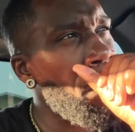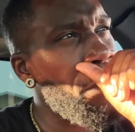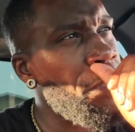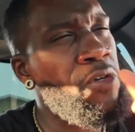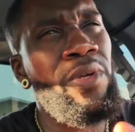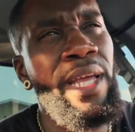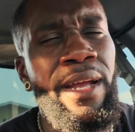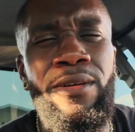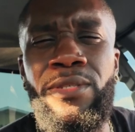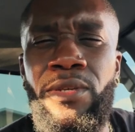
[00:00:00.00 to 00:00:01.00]
two
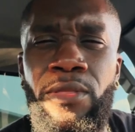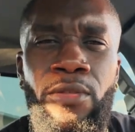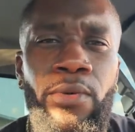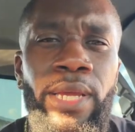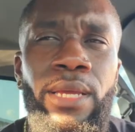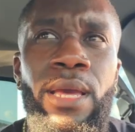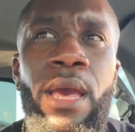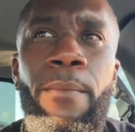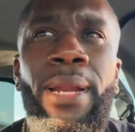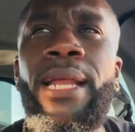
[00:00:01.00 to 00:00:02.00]
years or three,
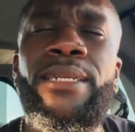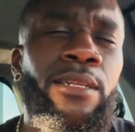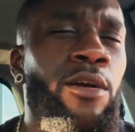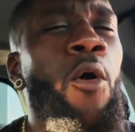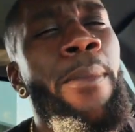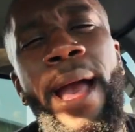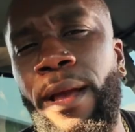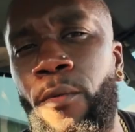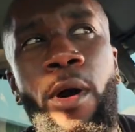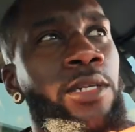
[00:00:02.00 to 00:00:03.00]
but I did go back
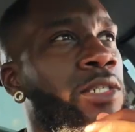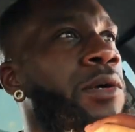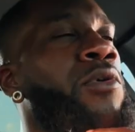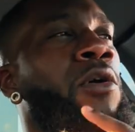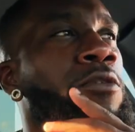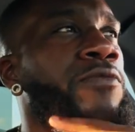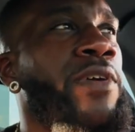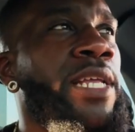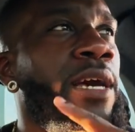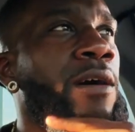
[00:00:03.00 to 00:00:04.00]
and watch their old
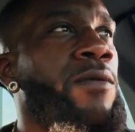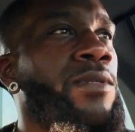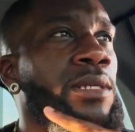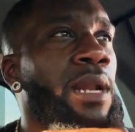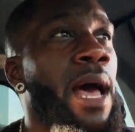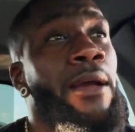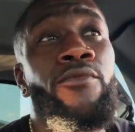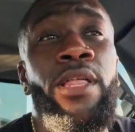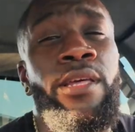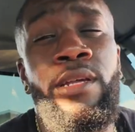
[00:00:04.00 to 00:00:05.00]
videos, and I
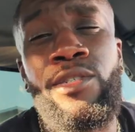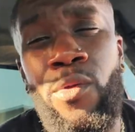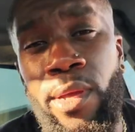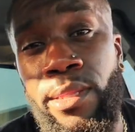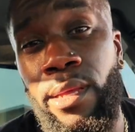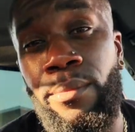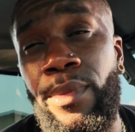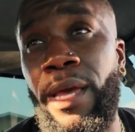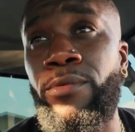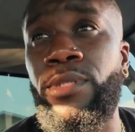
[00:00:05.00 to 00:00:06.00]
really enjoyed them.
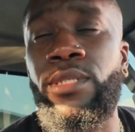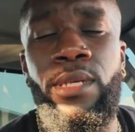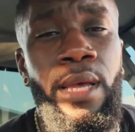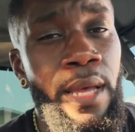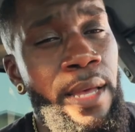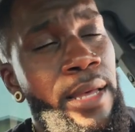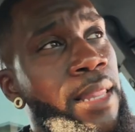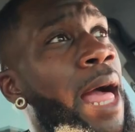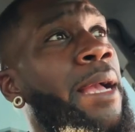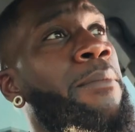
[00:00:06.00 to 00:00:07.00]
They was
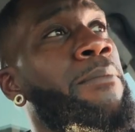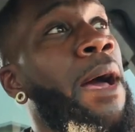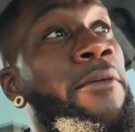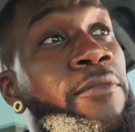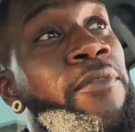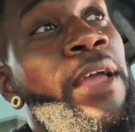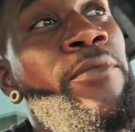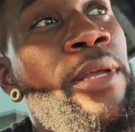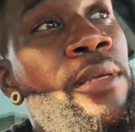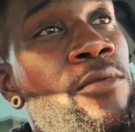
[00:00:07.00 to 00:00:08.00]
like my
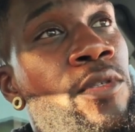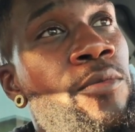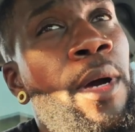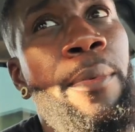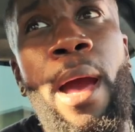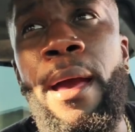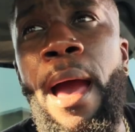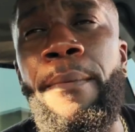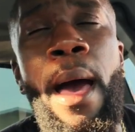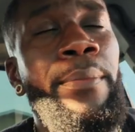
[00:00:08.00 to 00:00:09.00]
favorite YouTube couple. I,
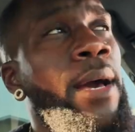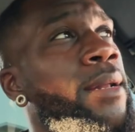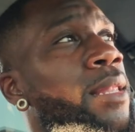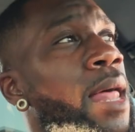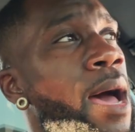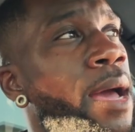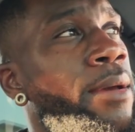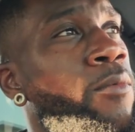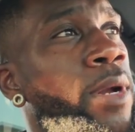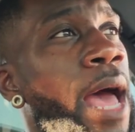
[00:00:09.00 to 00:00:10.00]
I'm, I'm not gonna lie,
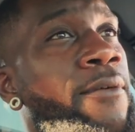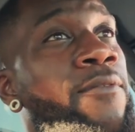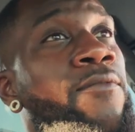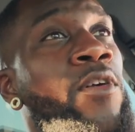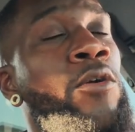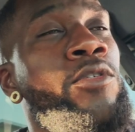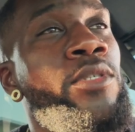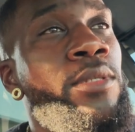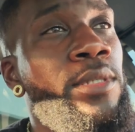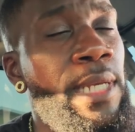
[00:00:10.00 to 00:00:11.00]
when I
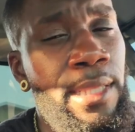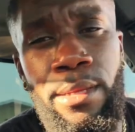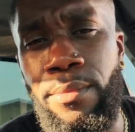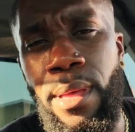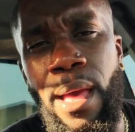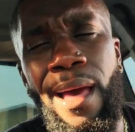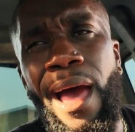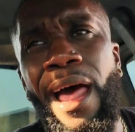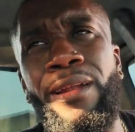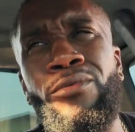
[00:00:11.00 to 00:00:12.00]
first seen them,
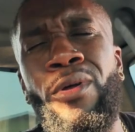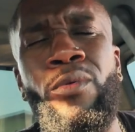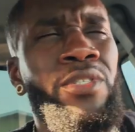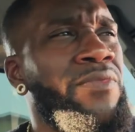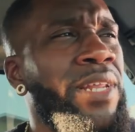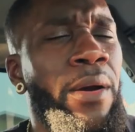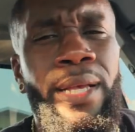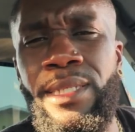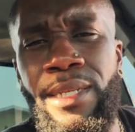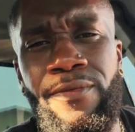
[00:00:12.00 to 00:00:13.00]
I, I don't know which video I
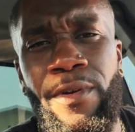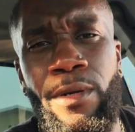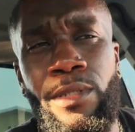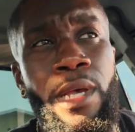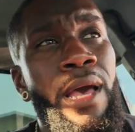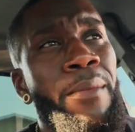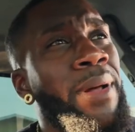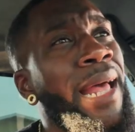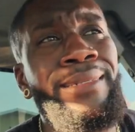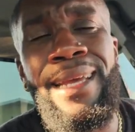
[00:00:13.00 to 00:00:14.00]
seen first, but
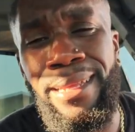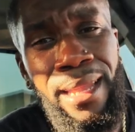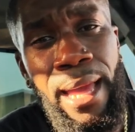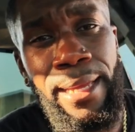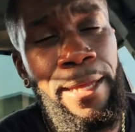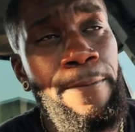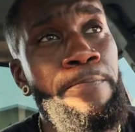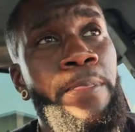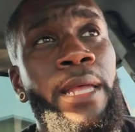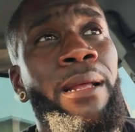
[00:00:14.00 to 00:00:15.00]
I didn't like it.
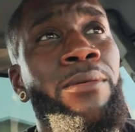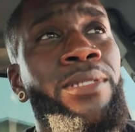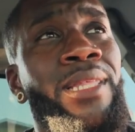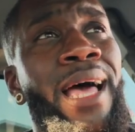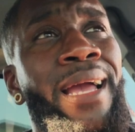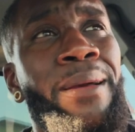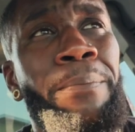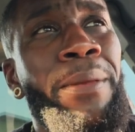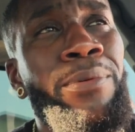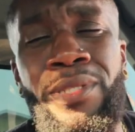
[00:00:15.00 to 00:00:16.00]
And I was like,
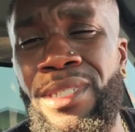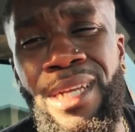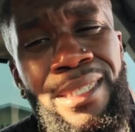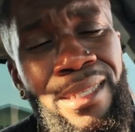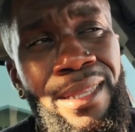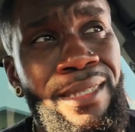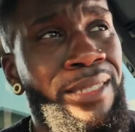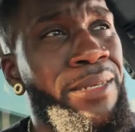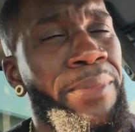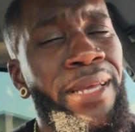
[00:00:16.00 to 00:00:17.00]
people suggested this
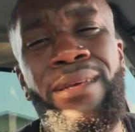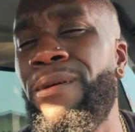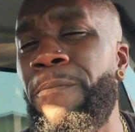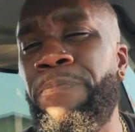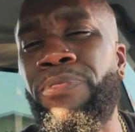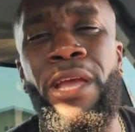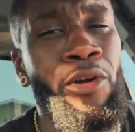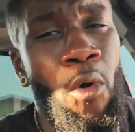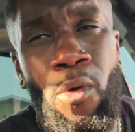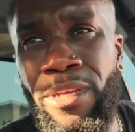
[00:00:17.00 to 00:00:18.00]
to me, they're
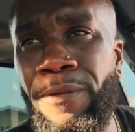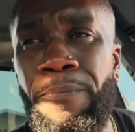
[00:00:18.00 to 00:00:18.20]
corny.